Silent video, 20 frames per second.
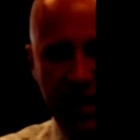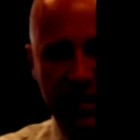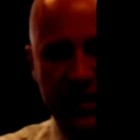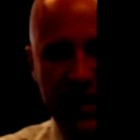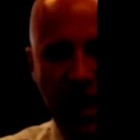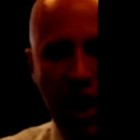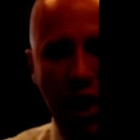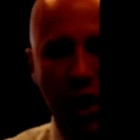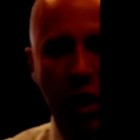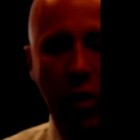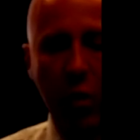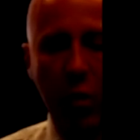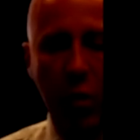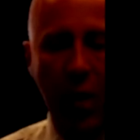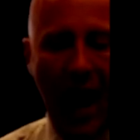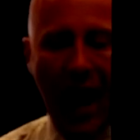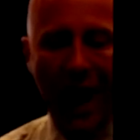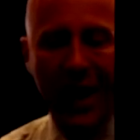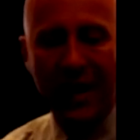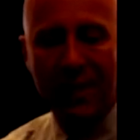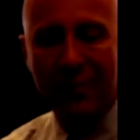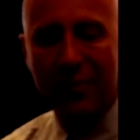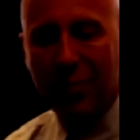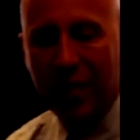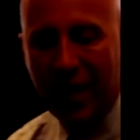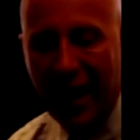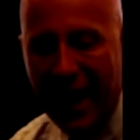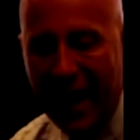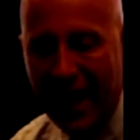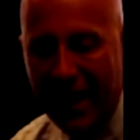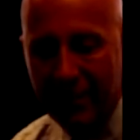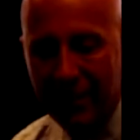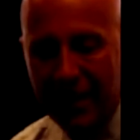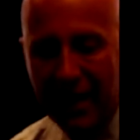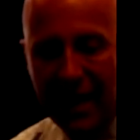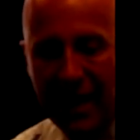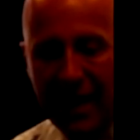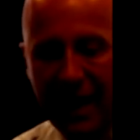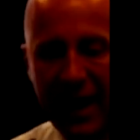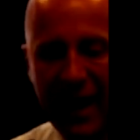Leaders who whine and
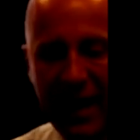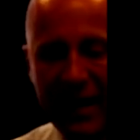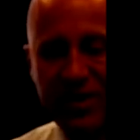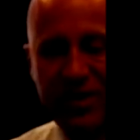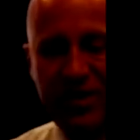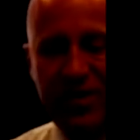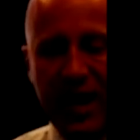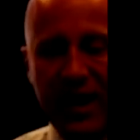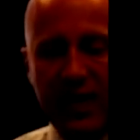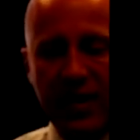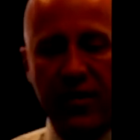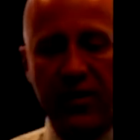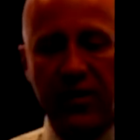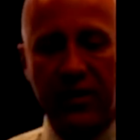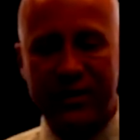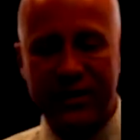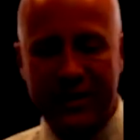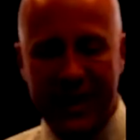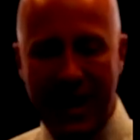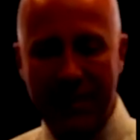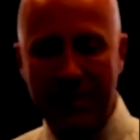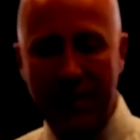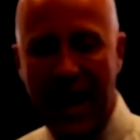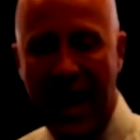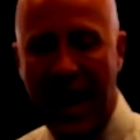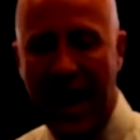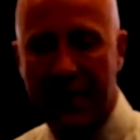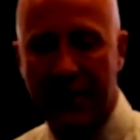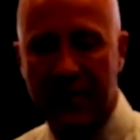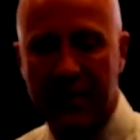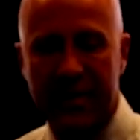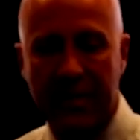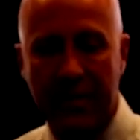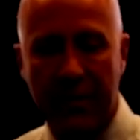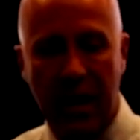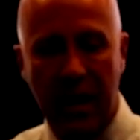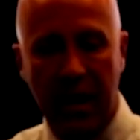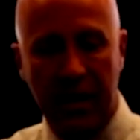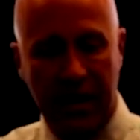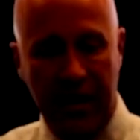blame engender those same
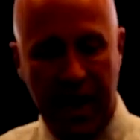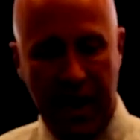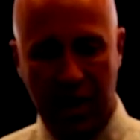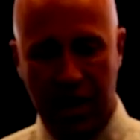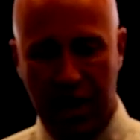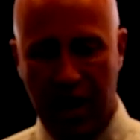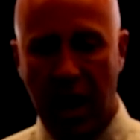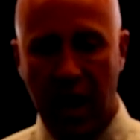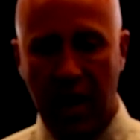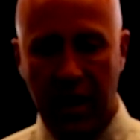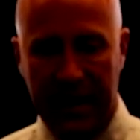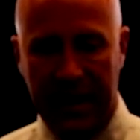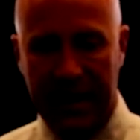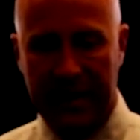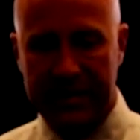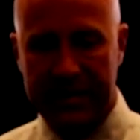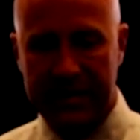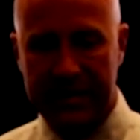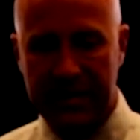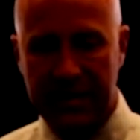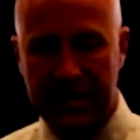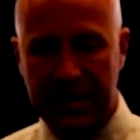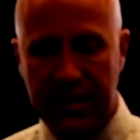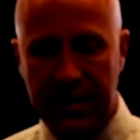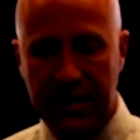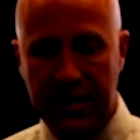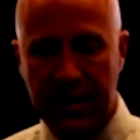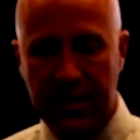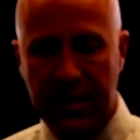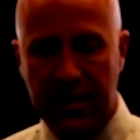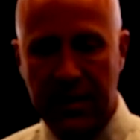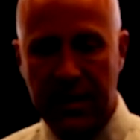behaviors among their colleagues.